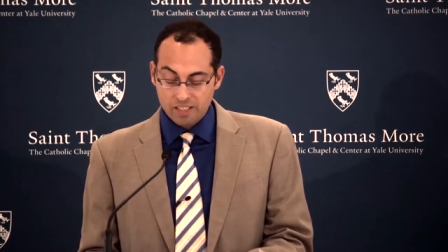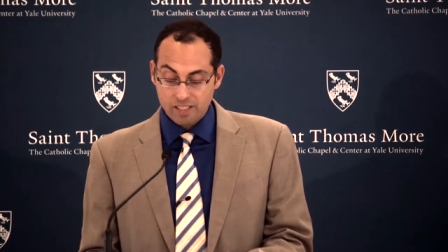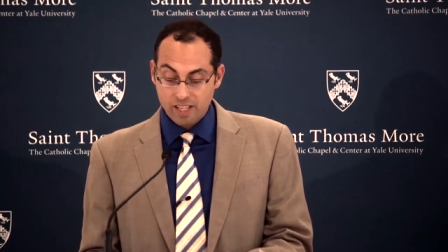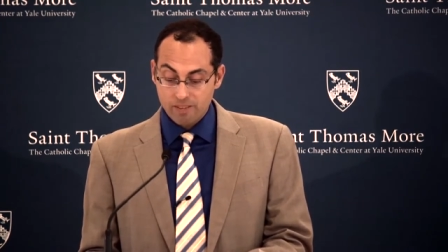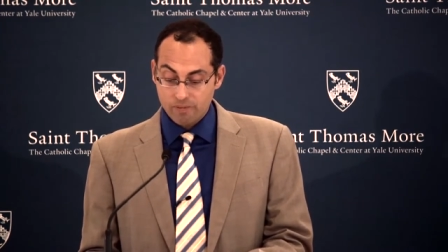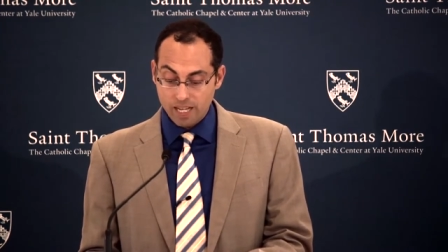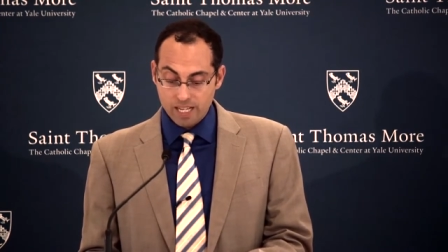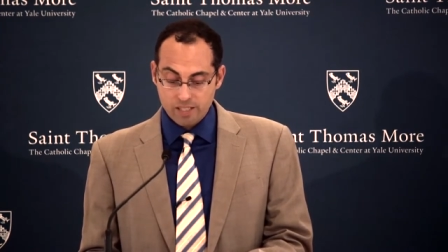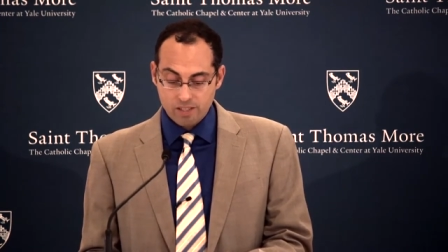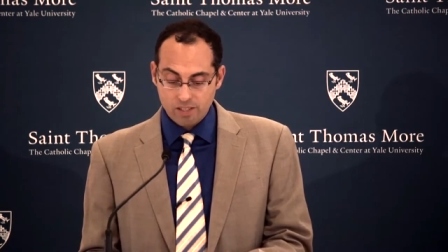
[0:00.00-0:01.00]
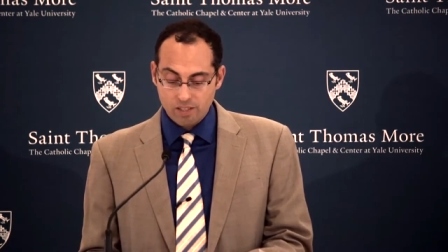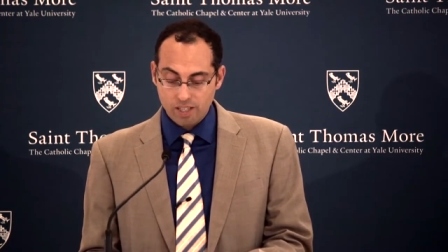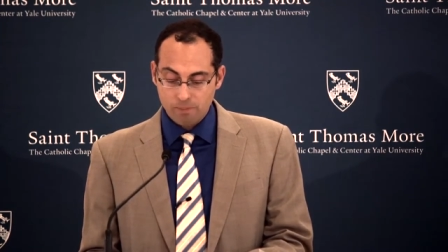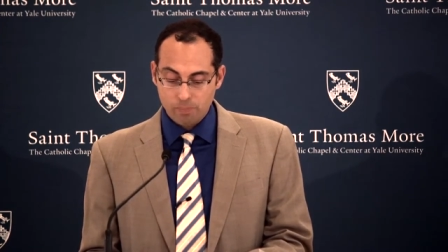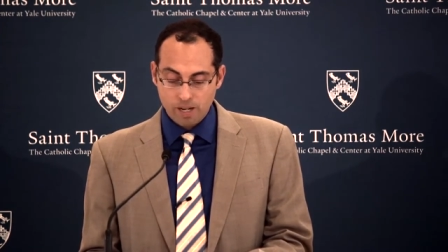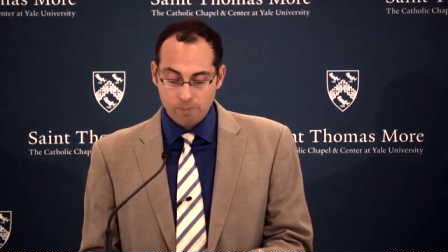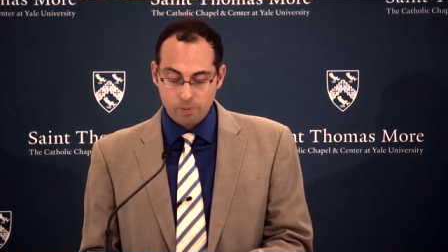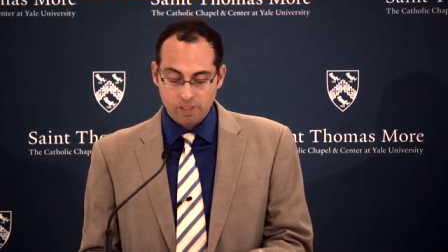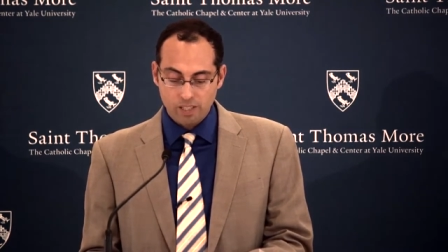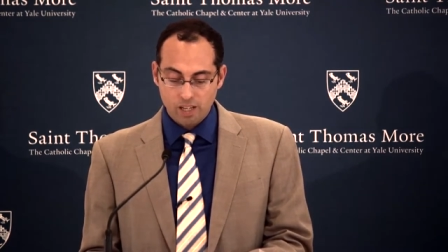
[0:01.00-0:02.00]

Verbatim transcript: to that vaster and properly